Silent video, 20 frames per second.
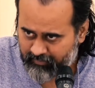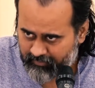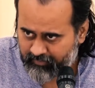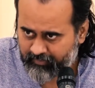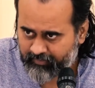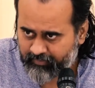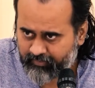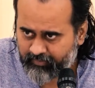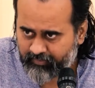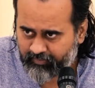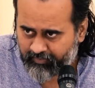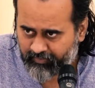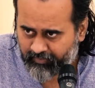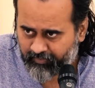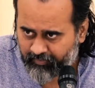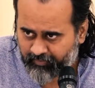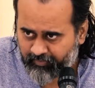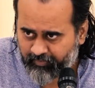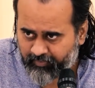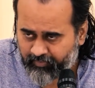Hmm?
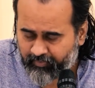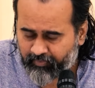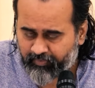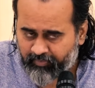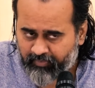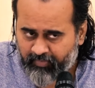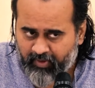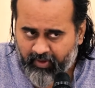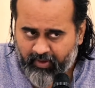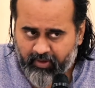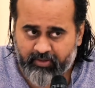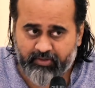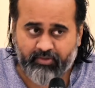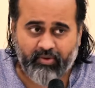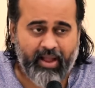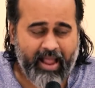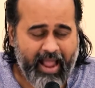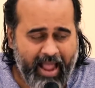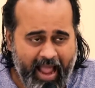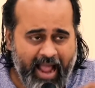So
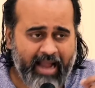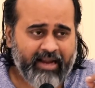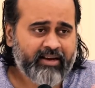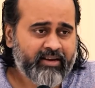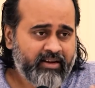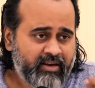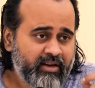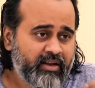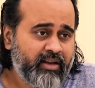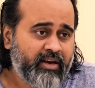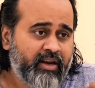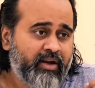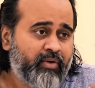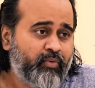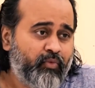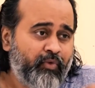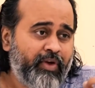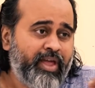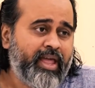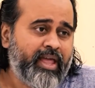act in a
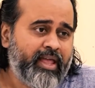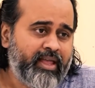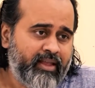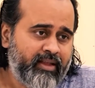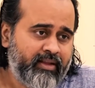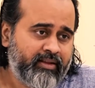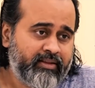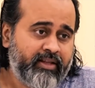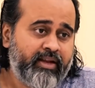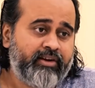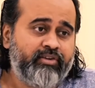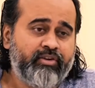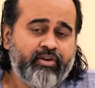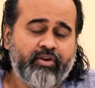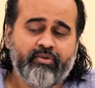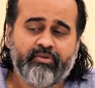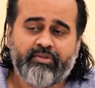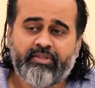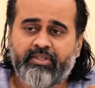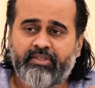way that
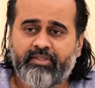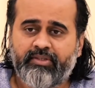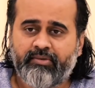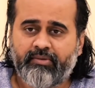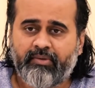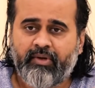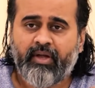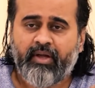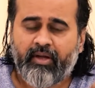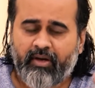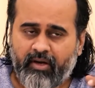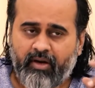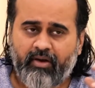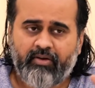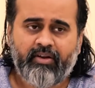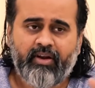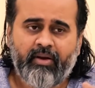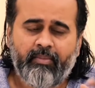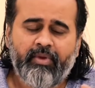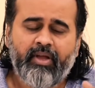reduces you. Now
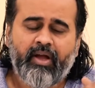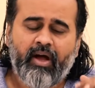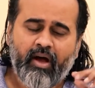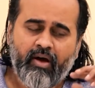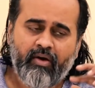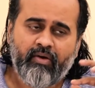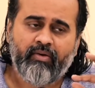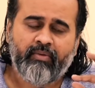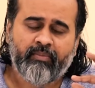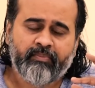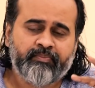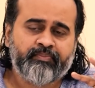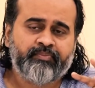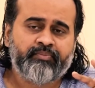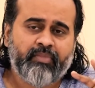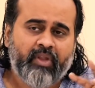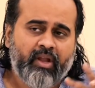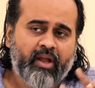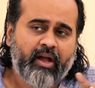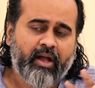tell me how
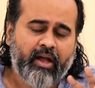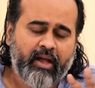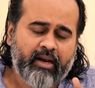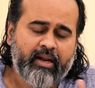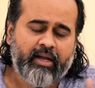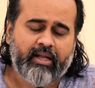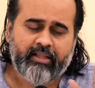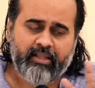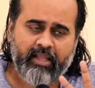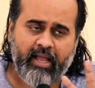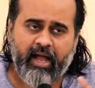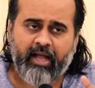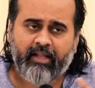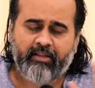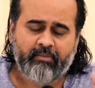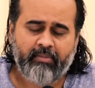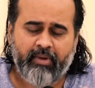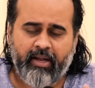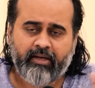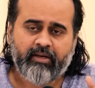are
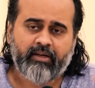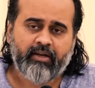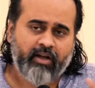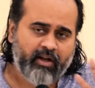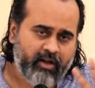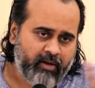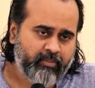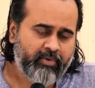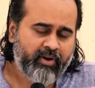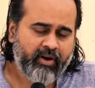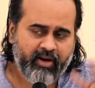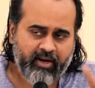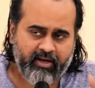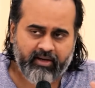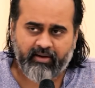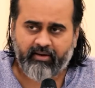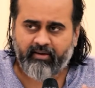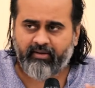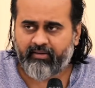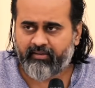adhyatma and karm
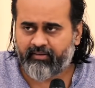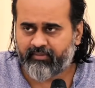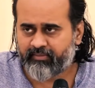related?